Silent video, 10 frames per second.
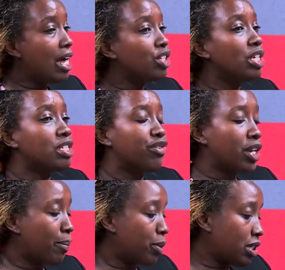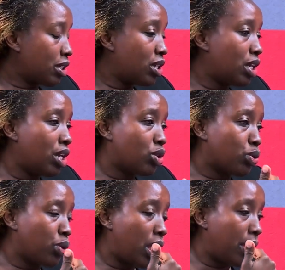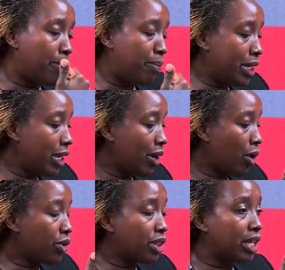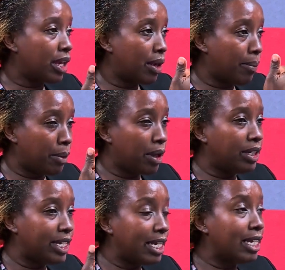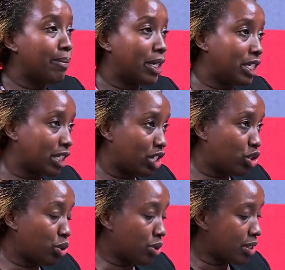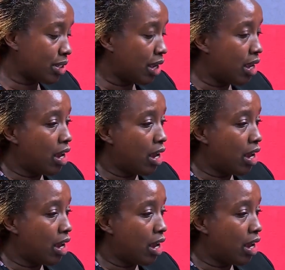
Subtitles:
and it's very important to be on the daily medications.